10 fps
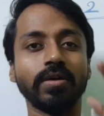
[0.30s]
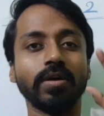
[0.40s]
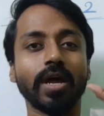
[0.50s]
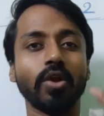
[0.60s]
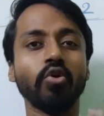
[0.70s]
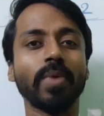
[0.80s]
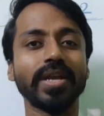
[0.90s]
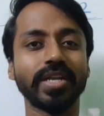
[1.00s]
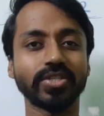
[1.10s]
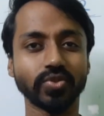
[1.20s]
Hello my
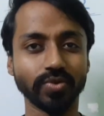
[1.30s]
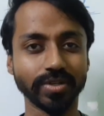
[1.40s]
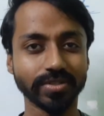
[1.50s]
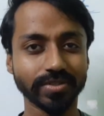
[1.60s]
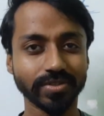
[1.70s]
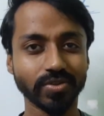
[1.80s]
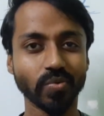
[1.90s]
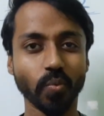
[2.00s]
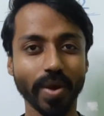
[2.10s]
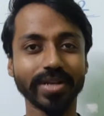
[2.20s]
dear students,
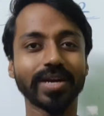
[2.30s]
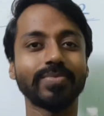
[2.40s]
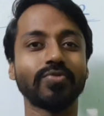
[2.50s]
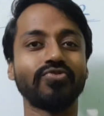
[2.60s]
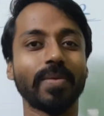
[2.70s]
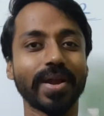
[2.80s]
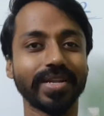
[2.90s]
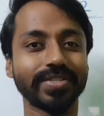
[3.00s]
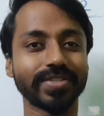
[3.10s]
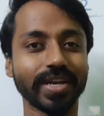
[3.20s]
welcome to
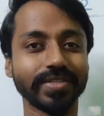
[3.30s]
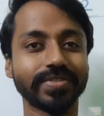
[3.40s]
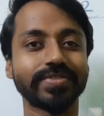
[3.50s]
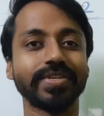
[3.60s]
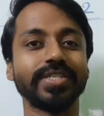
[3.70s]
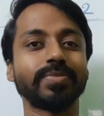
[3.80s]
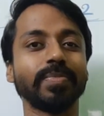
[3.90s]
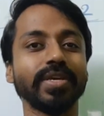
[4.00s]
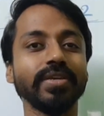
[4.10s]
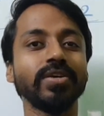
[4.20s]
Dramatic Science. It's
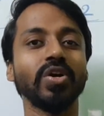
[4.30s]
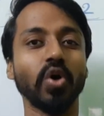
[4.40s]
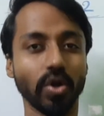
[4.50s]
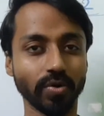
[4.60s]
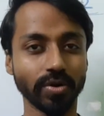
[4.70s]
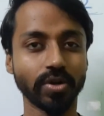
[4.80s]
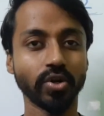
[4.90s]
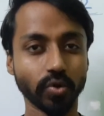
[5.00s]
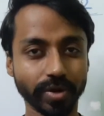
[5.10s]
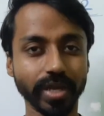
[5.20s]
me, Ayan.
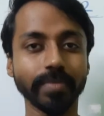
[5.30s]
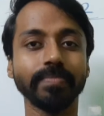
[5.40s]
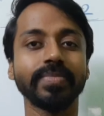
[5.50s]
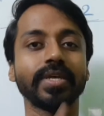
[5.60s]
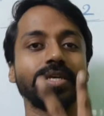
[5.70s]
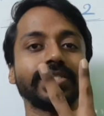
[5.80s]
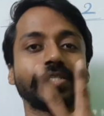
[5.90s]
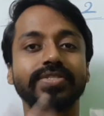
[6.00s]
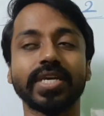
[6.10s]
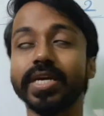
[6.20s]
Today is
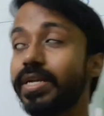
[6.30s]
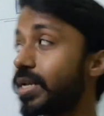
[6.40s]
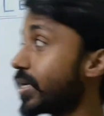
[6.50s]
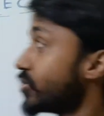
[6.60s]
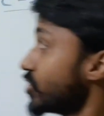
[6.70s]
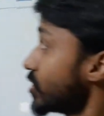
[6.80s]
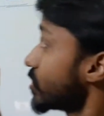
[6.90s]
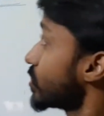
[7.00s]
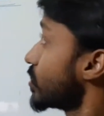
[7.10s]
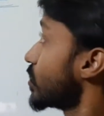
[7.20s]
the second lecture
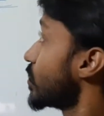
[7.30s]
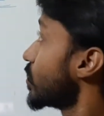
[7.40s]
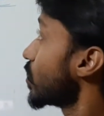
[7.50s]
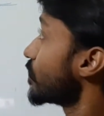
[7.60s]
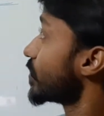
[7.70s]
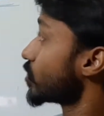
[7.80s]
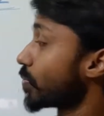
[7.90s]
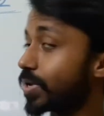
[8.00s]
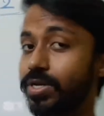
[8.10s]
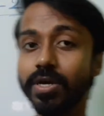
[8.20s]
of the
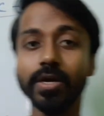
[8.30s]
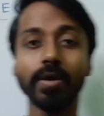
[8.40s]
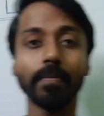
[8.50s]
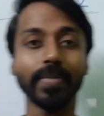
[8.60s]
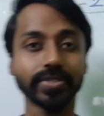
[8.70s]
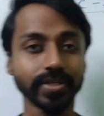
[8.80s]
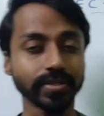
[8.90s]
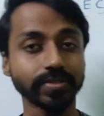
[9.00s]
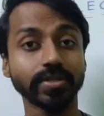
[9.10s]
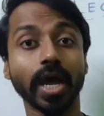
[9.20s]
topic
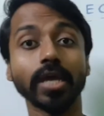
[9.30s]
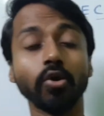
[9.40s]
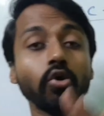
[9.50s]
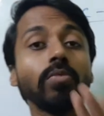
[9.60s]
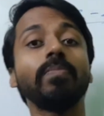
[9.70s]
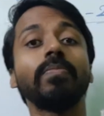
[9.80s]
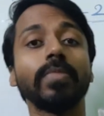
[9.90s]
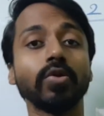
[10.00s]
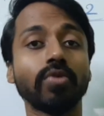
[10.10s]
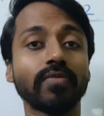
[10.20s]
machines. I
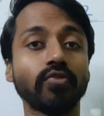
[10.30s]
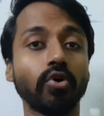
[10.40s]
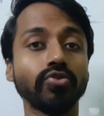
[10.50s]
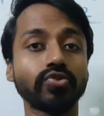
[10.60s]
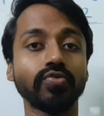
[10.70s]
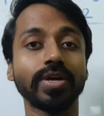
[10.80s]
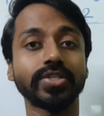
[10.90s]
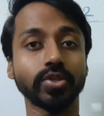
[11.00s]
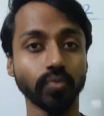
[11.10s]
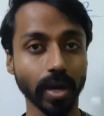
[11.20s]
hope you have gone through
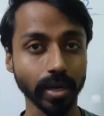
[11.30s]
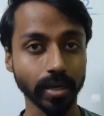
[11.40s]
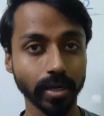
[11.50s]
lecture 1.